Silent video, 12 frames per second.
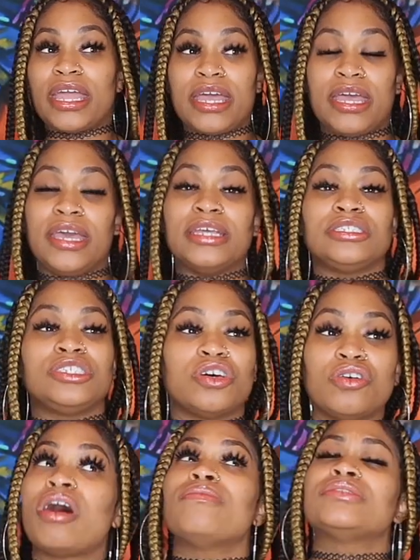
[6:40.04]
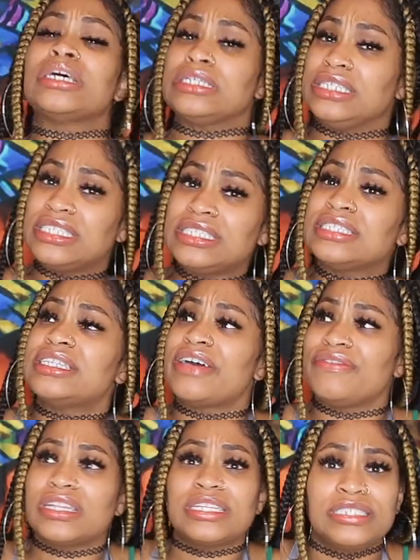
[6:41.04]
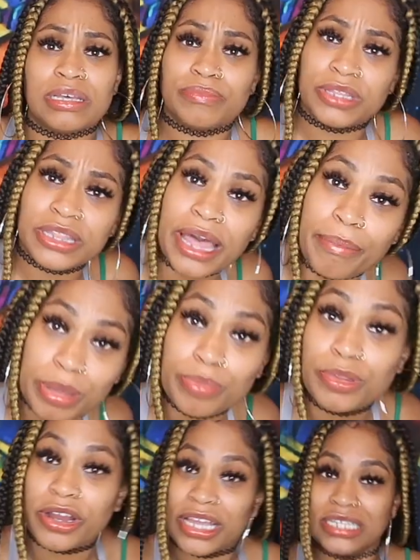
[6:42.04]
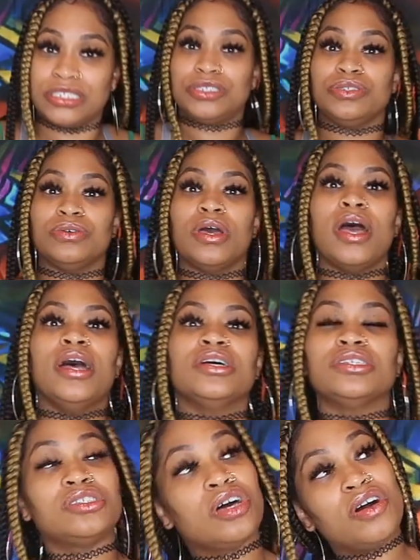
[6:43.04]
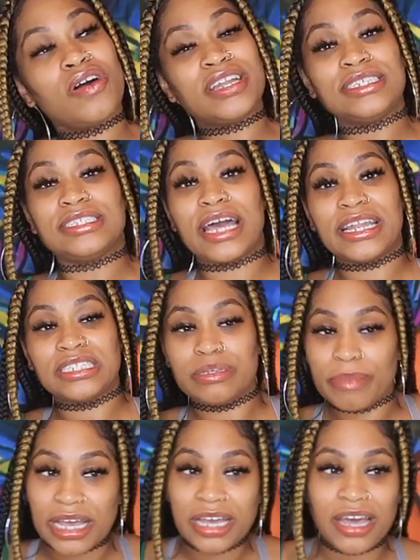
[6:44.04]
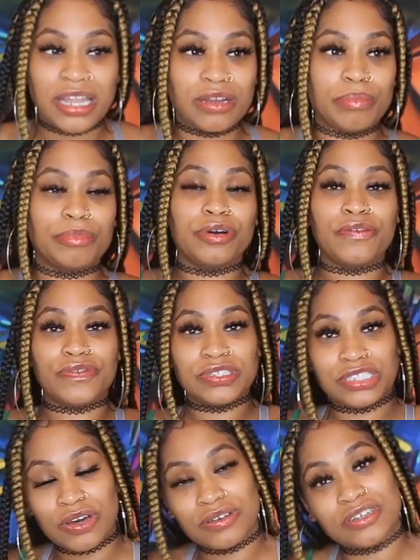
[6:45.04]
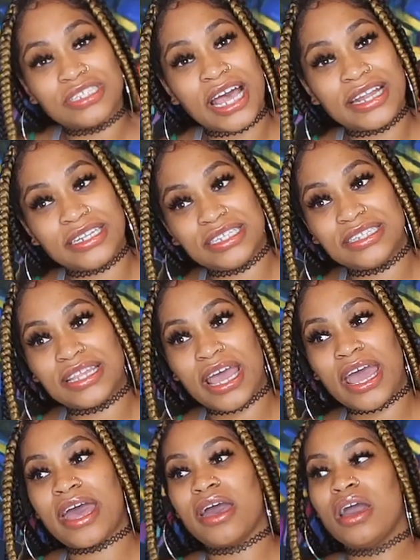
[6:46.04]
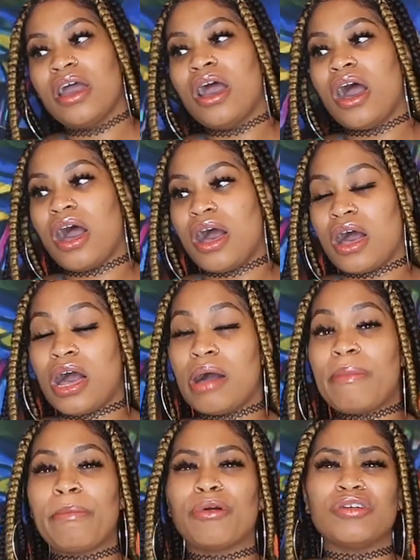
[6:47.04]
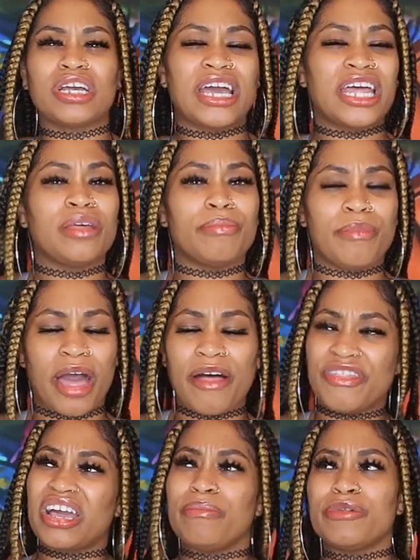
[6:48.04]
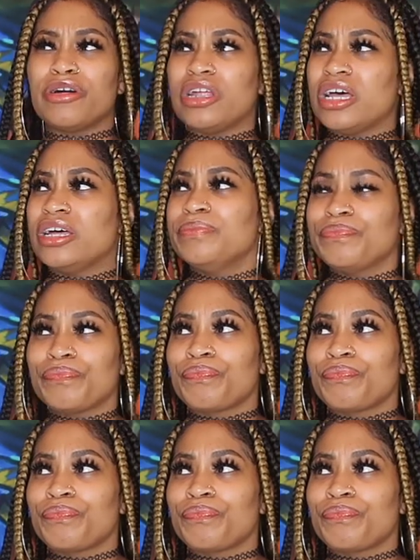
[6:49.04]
And so I was like, this is definitely something that people are into. So I decided to make a coloring book for stoners. I did that. I think I'm gonna